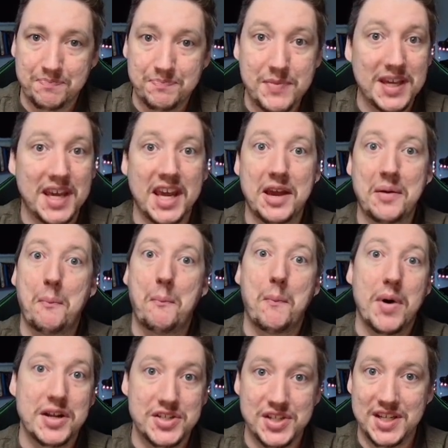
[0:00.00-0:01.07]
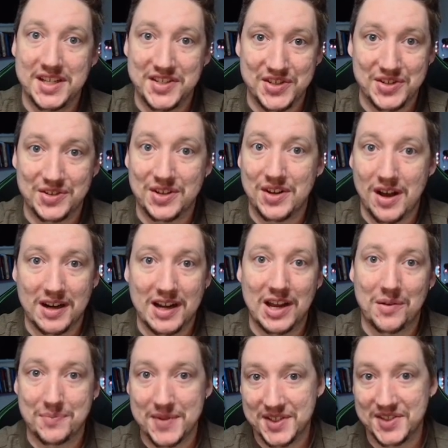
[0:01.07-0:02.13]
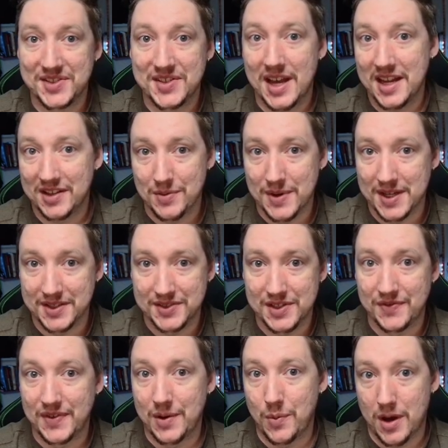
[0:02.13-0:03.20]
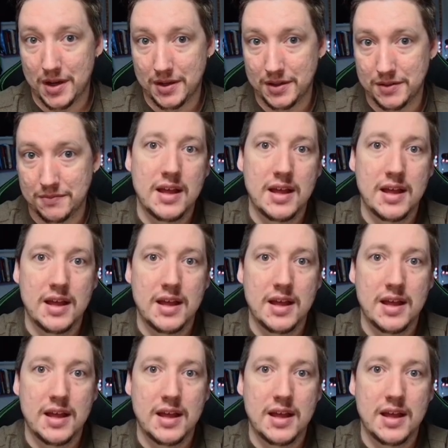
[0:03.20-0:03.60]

making it much easier to knock out missed side quests if I wanted.